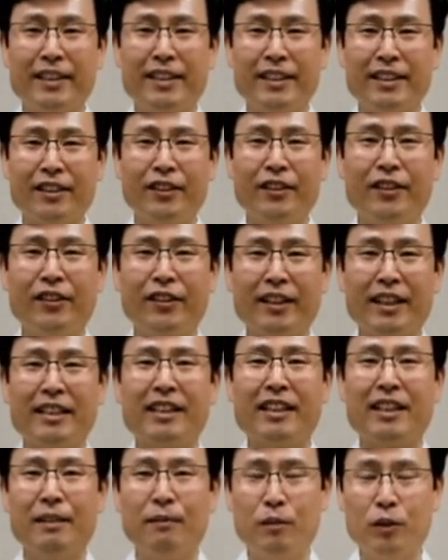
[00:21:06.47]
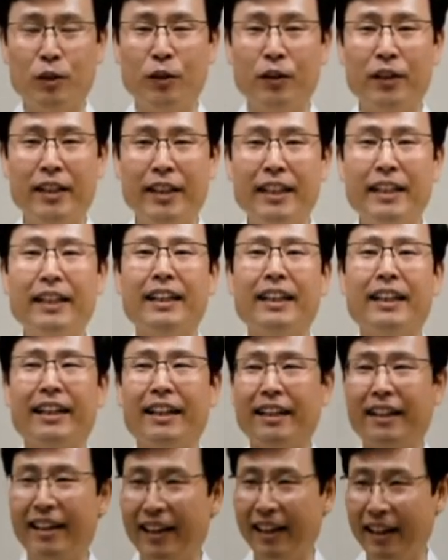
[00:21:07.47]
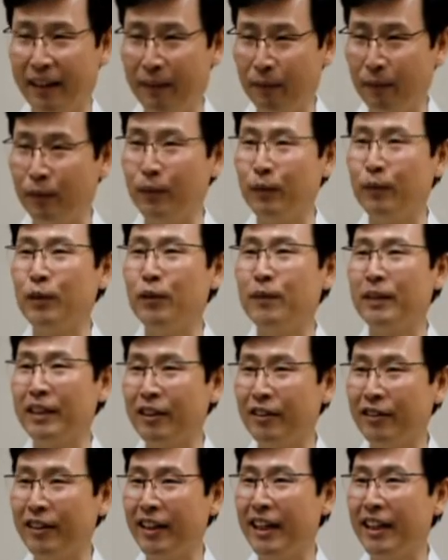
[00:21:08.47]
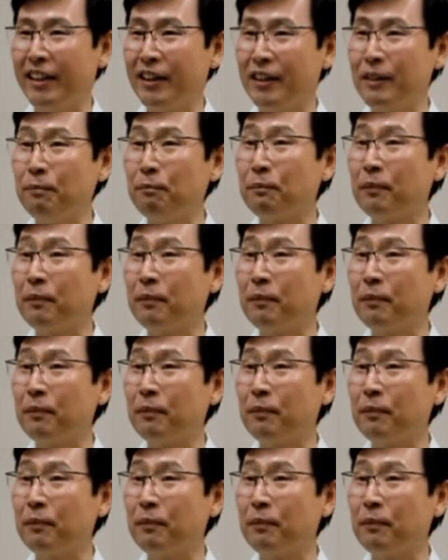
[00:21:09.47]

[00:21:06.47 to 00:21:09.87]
So let's keep joining and moving together.